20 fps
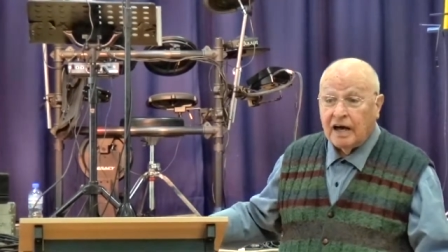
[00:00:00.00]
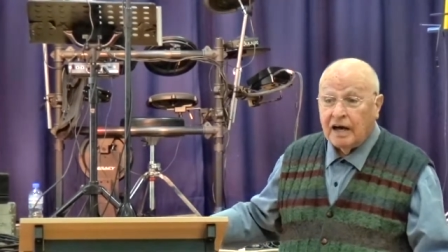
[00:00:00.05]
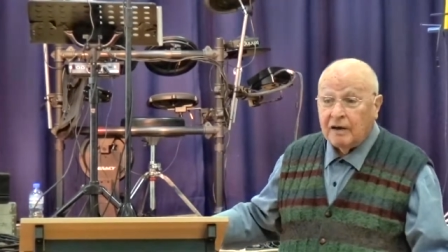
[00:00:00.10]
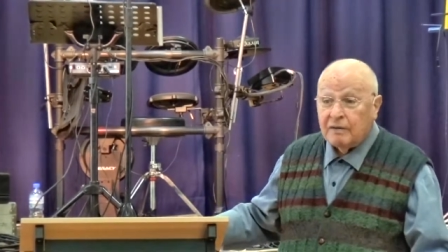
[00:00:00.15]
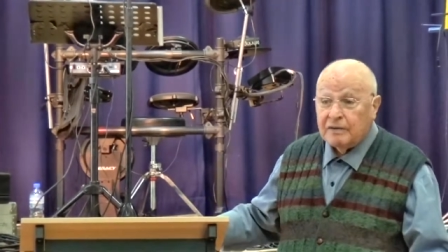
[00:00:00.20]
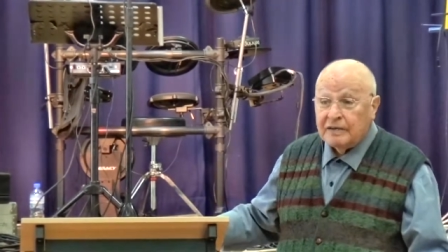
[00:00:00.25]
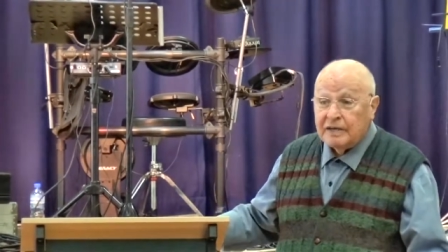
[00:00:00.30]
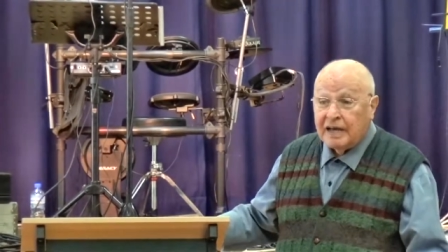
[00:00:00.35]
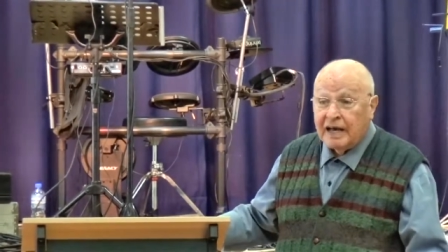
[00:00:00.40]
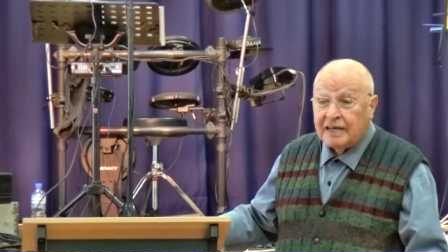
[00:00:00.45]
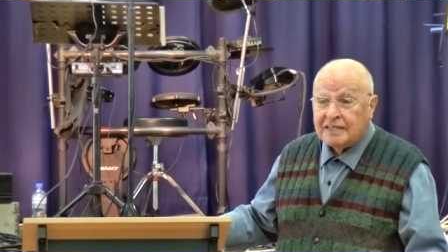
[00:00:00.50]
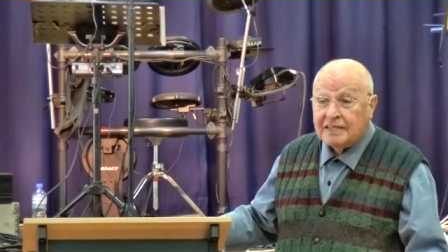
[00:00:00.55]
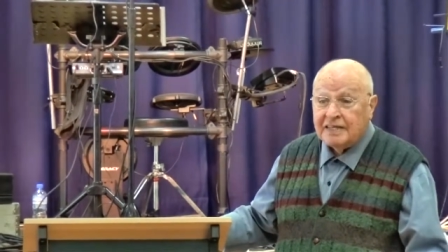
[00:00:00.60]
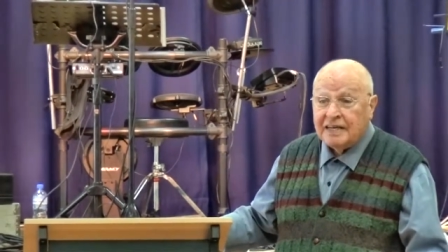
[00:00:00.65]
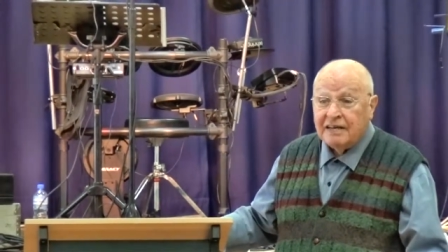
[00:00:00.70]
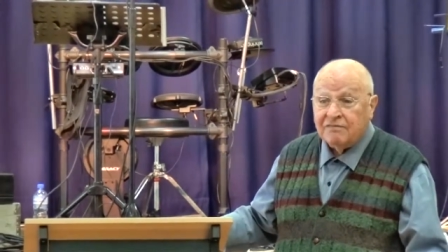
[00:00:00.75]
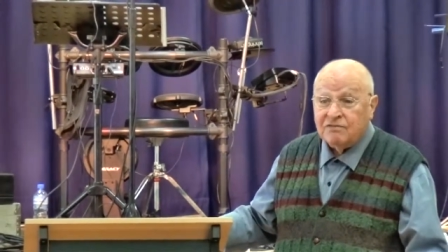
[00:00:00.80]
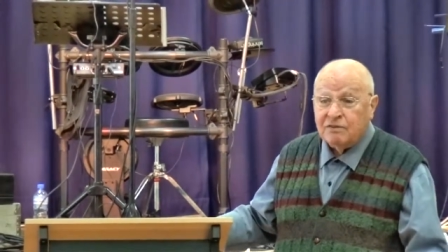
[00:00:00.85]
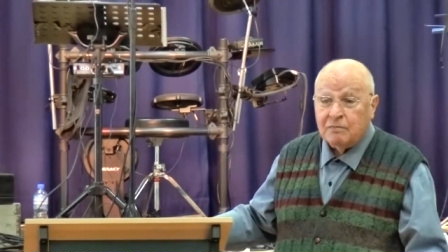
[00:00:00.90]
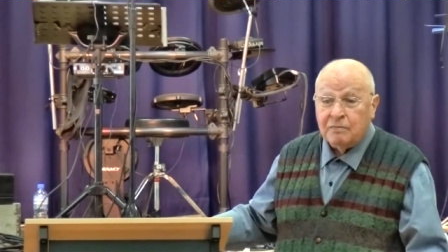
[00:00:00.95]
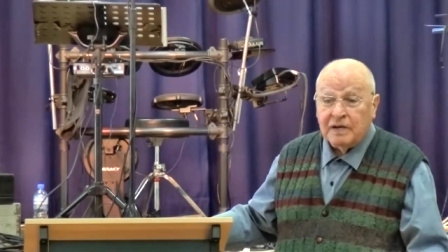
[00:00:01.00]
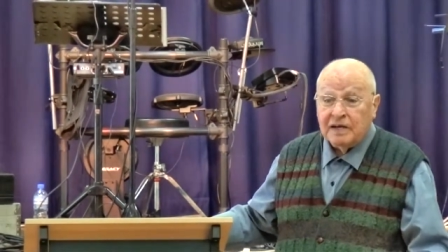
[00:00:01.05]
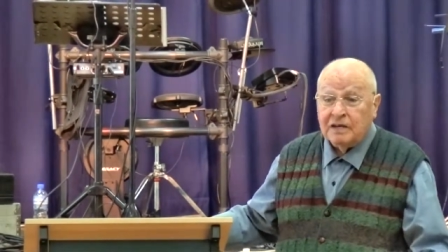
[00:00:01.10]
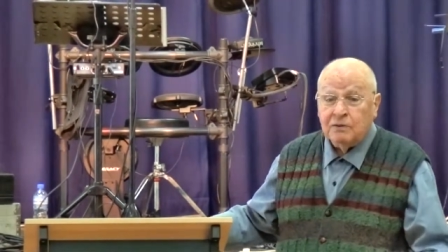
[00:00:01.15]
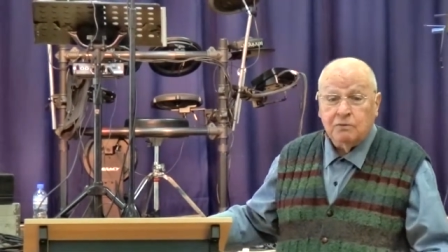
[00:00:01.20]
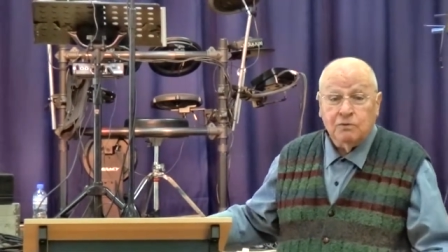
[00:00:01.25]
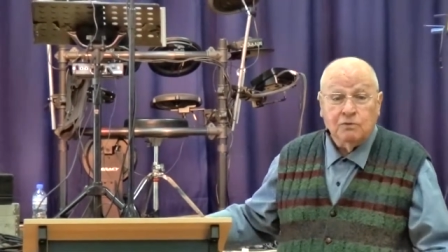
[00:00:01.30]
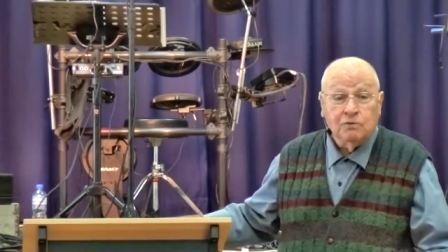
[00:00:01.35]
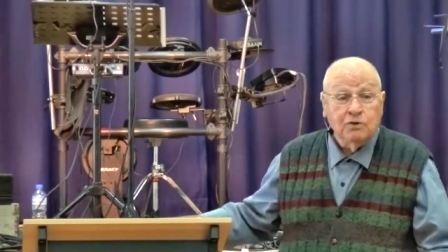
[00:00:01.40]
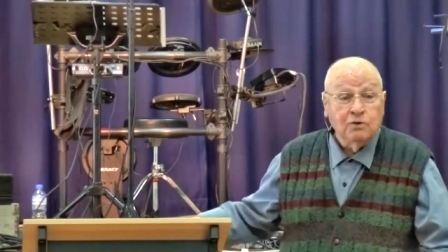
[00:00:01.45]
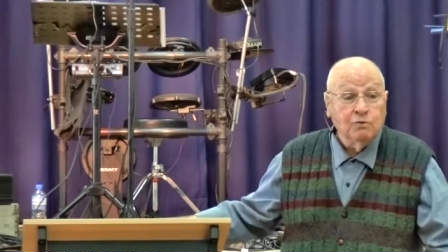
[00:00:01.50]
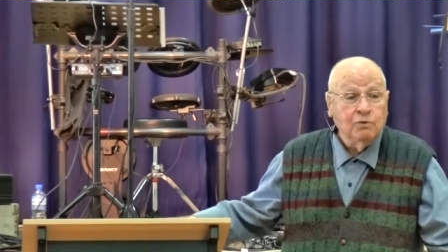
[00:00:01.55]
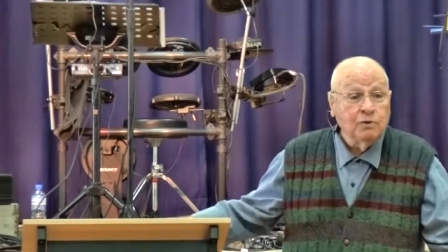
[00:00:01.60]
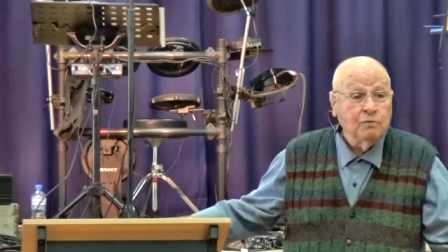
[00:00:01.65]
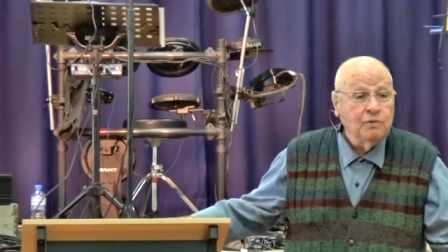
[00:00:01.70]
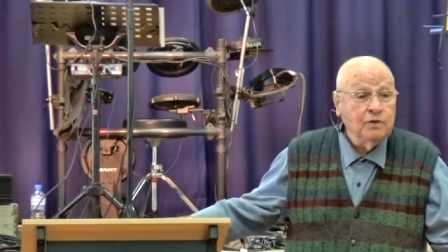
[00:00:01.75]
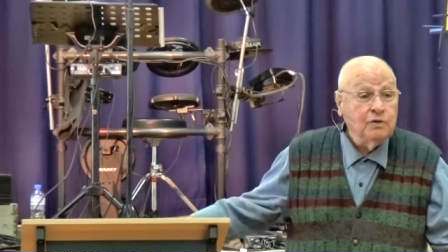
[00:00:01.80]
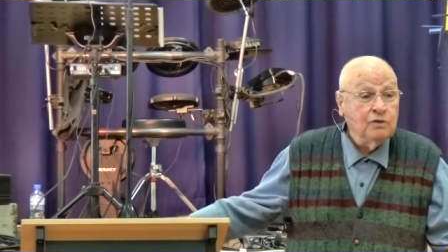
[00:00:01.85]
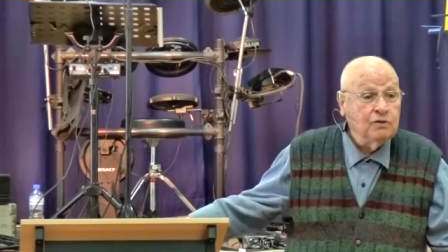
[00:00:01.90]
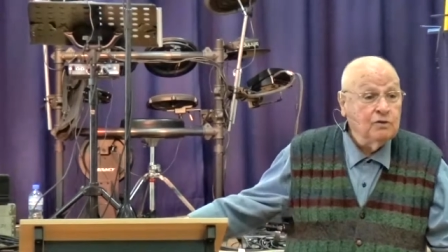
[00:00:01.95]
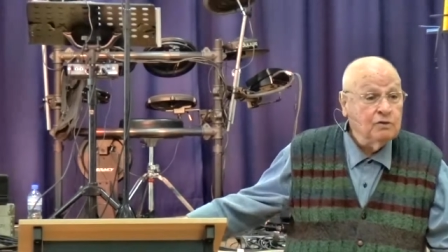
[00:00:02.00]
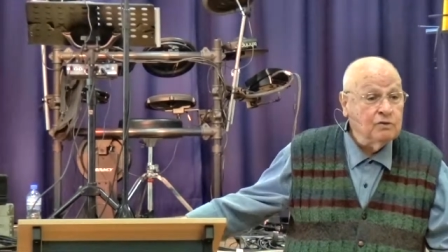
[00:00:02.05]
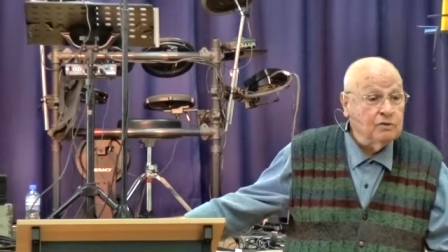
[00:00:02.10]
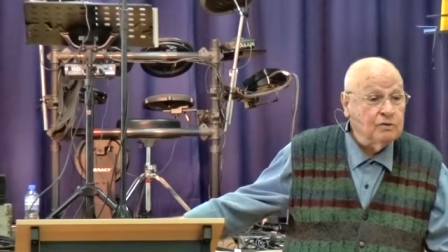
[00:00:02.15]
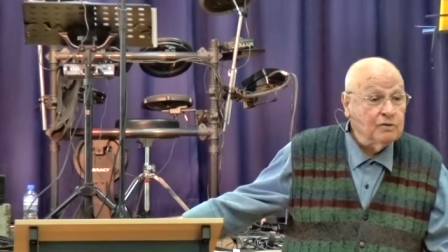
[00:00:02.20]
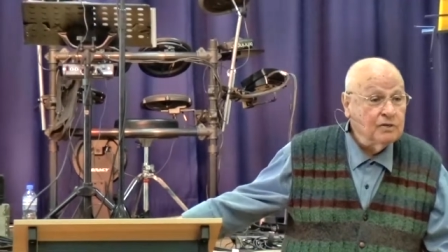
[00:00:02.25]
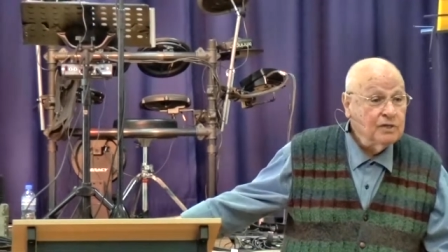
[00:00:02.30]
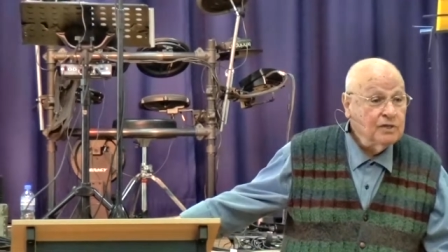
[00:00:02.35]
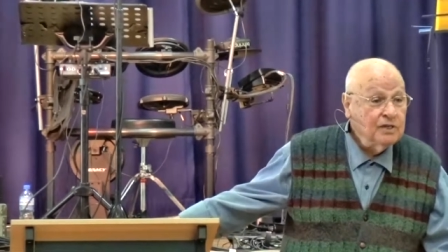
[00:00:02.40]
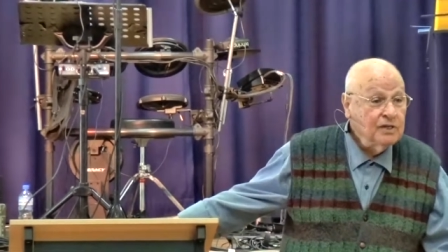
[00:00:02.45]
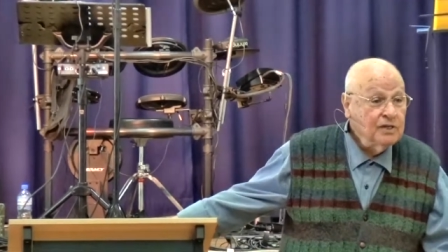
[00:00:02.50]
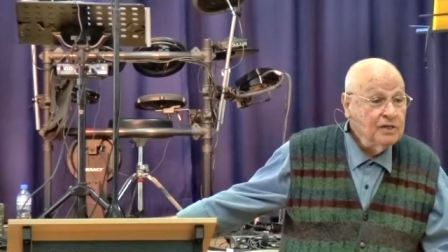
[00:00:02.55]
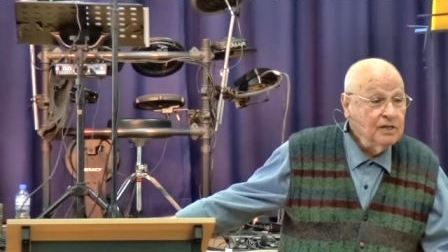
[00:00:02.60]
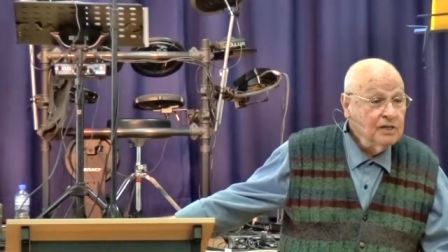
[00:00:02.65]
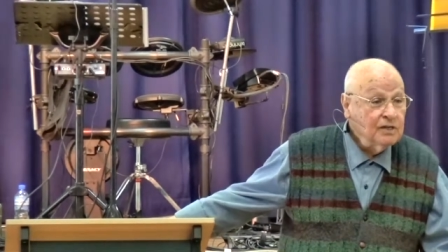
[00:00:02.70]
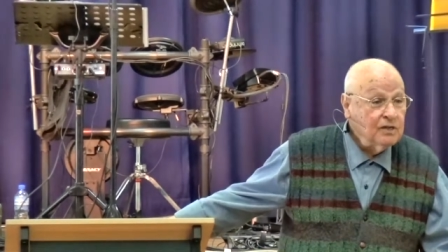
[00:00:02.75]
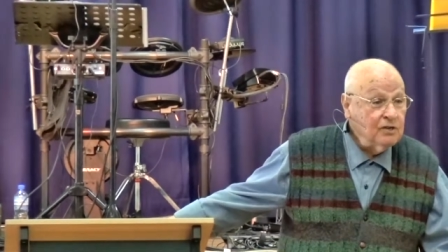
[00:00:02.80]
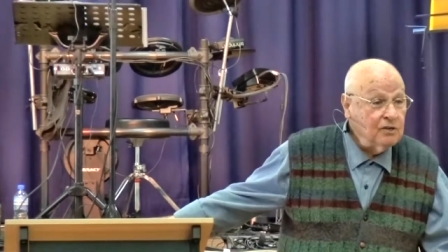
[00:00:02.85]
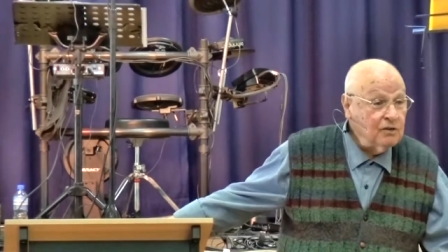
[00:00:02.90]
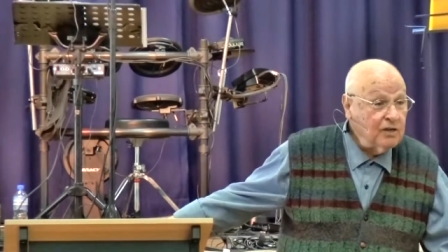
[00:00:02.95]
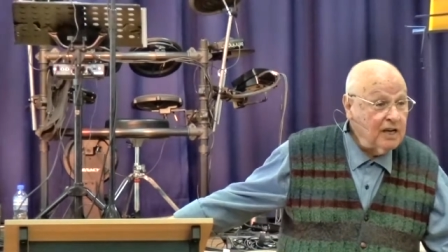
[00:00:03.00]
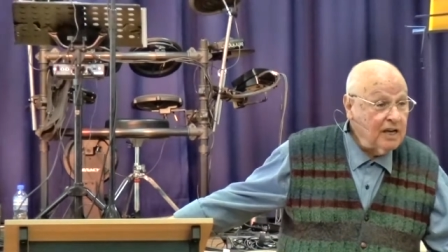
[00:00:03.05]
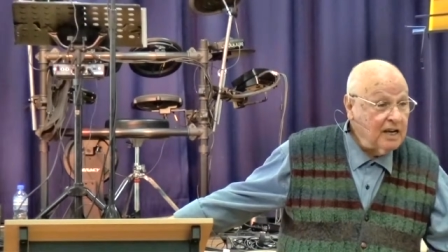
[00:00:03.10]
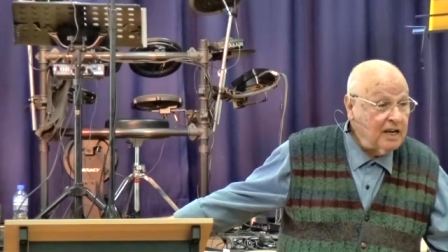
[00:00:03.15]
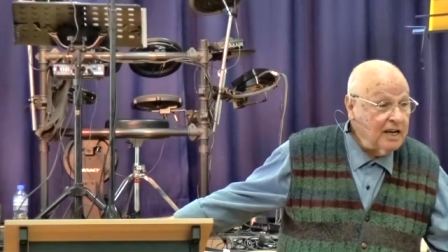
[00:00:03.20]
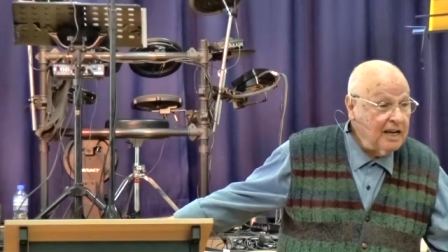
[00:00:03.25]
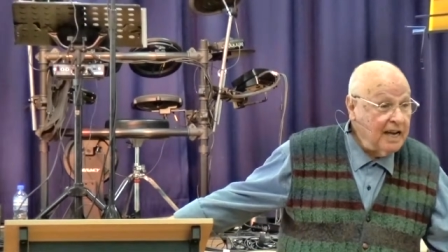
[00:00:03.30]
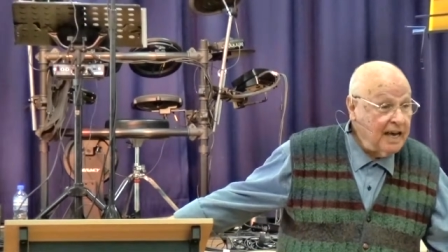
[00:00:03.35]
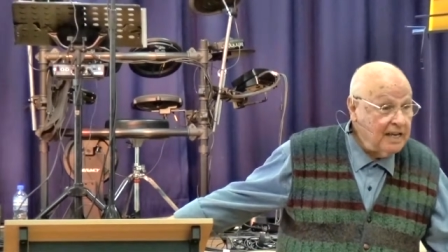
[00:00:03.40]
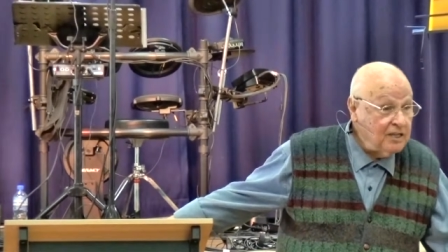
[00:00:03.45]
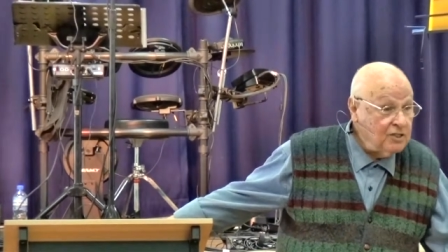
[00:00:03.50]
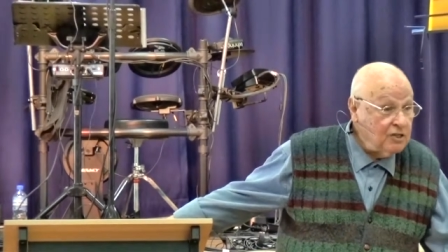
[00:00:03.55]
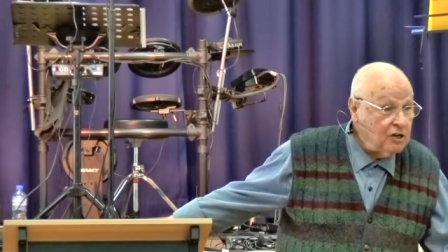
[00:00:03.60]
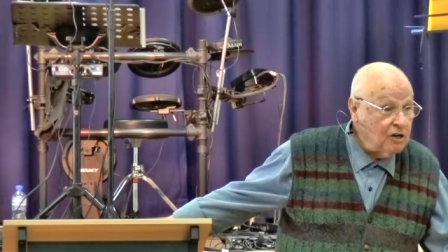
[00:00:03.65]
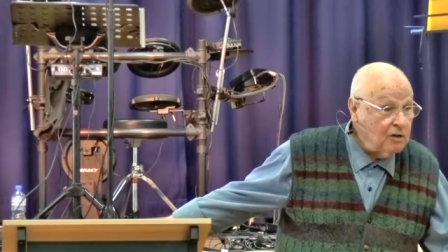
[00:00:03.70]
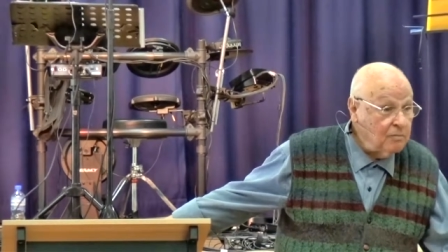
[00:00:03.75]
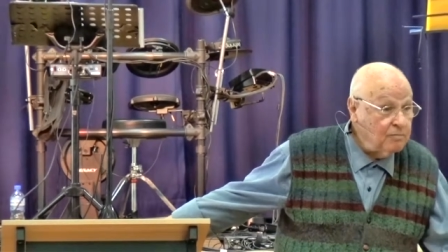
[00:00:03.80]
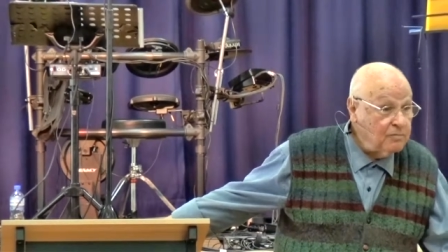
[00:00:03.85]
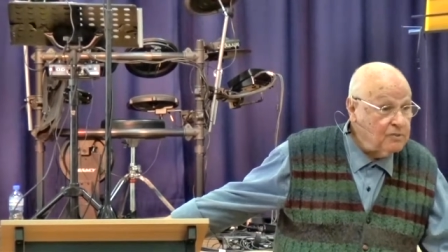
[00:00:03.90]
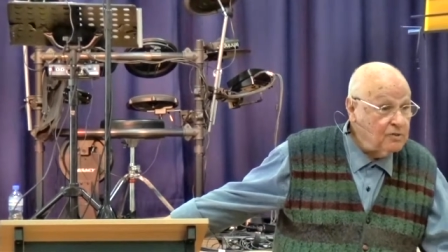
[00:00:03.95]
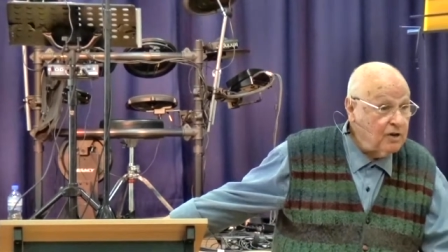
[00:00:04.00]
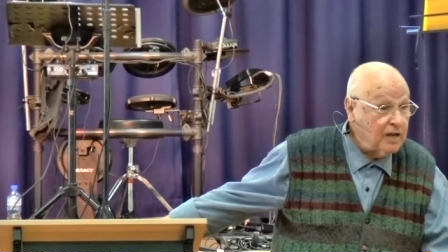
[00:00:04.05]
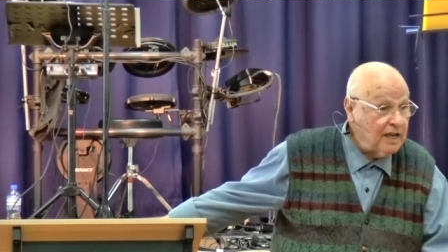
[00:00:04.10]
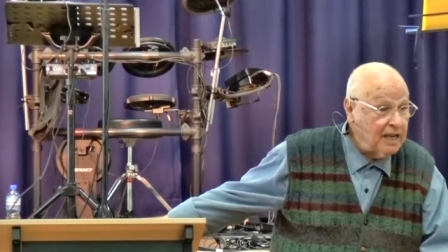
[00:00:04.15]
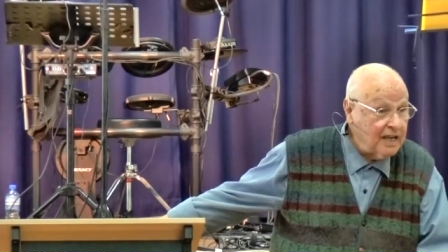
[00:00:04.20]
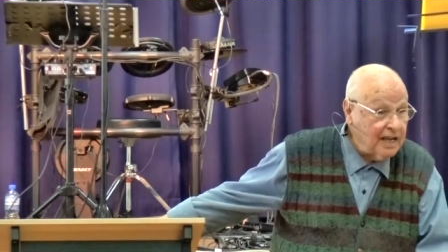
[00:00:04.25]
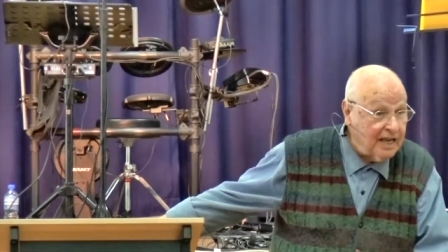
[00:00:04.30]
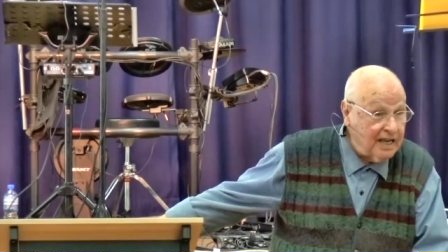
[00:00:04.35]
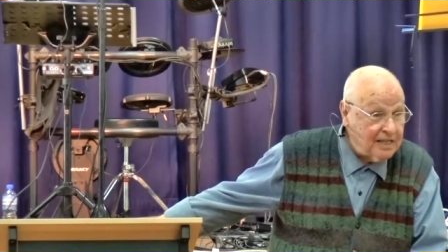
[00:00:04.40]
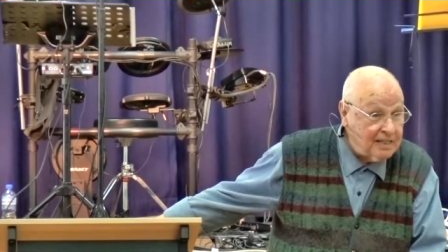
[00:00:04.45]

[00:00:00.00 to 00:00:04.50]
I, I didn't have the money. What do you want me to do? Go and get a night job so I can